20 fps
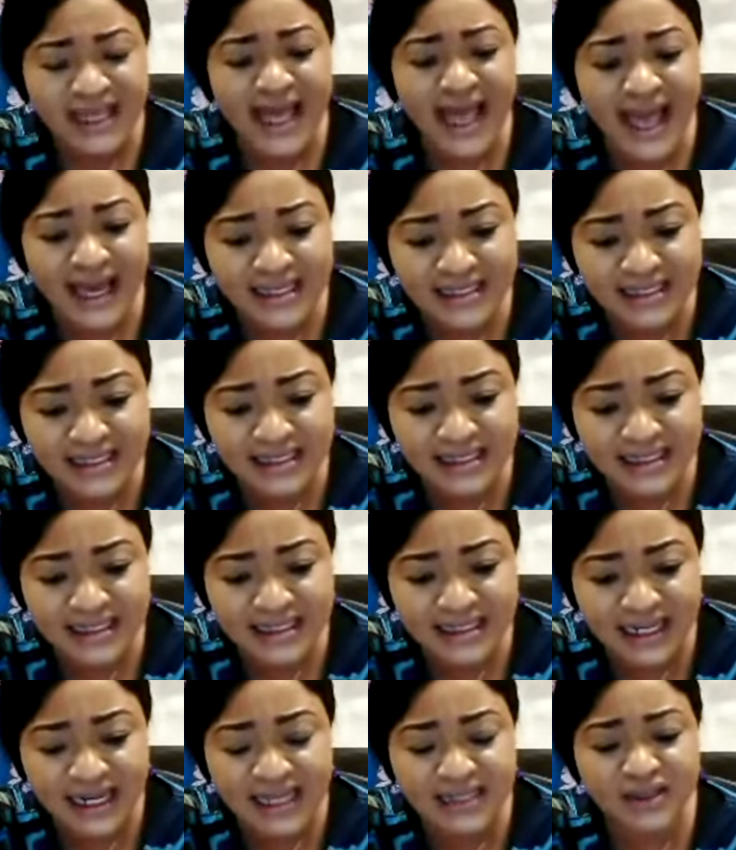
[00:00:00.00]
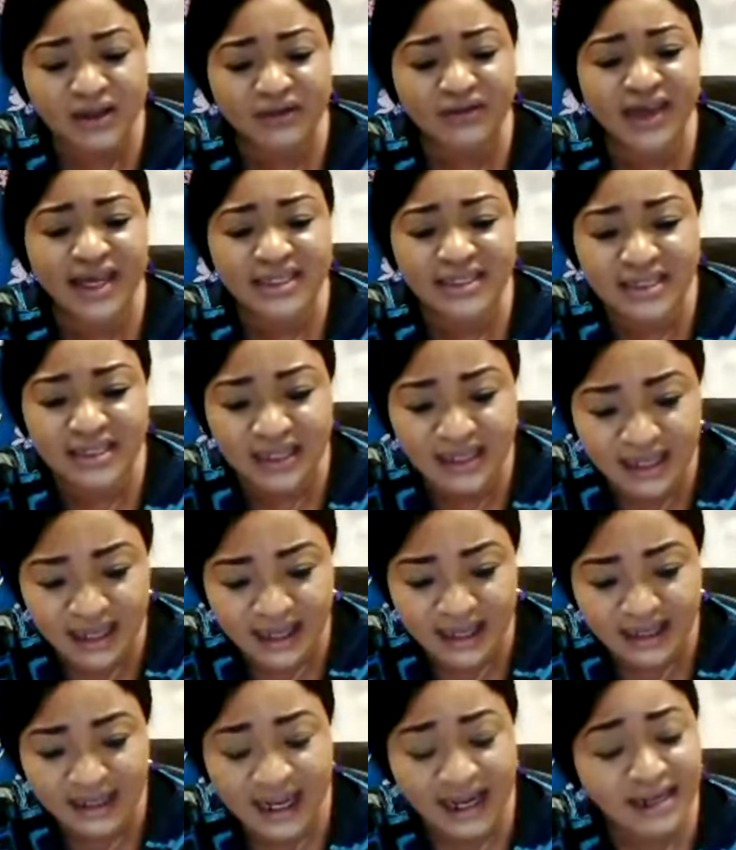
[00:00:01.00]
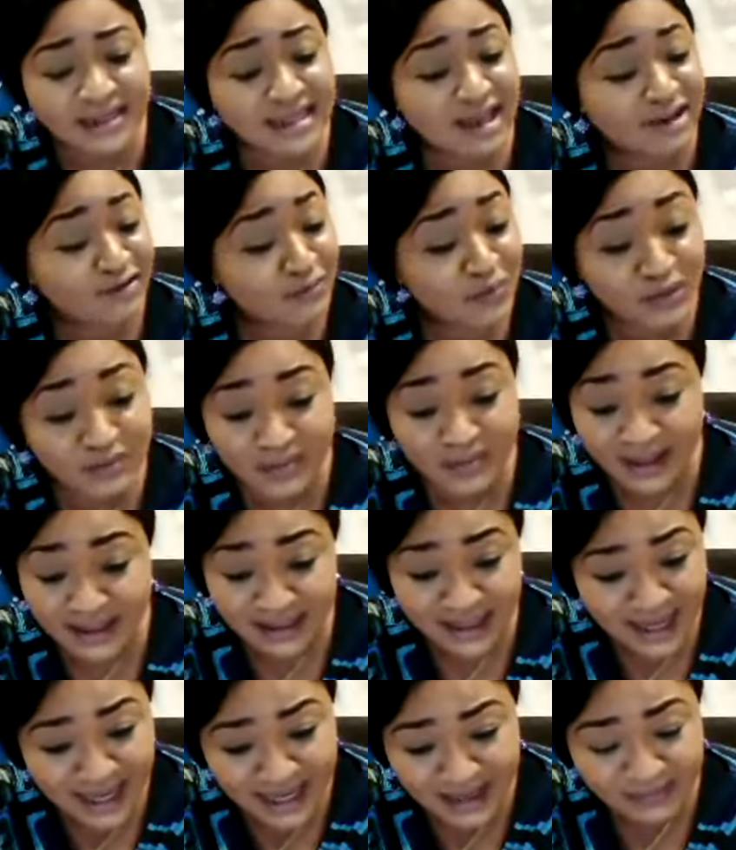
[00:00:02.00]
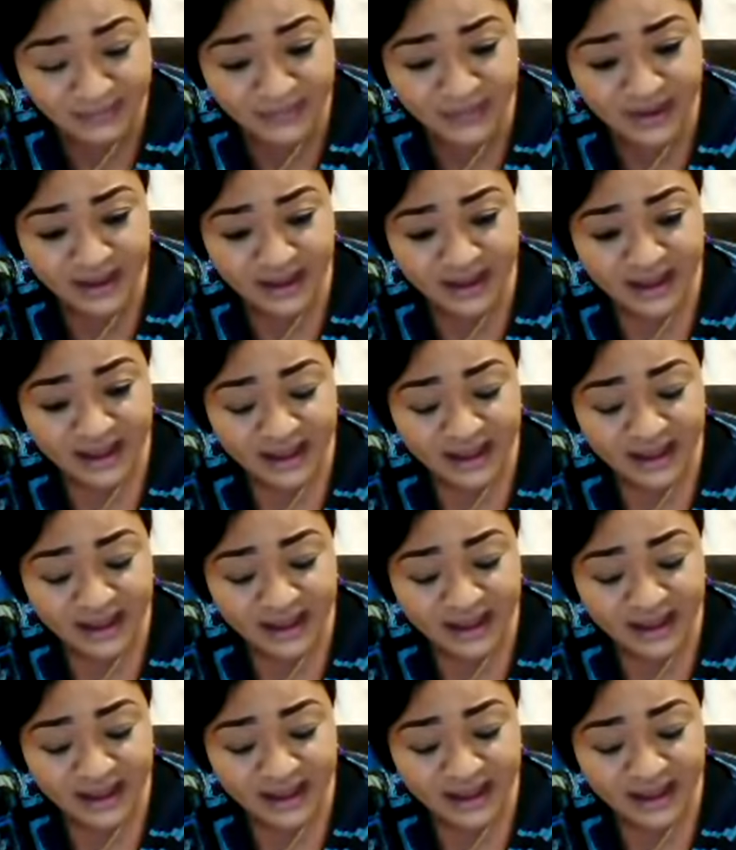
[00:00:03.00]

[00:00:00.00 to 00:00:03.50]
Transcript: the excellence of Israel." That is, I've put my name.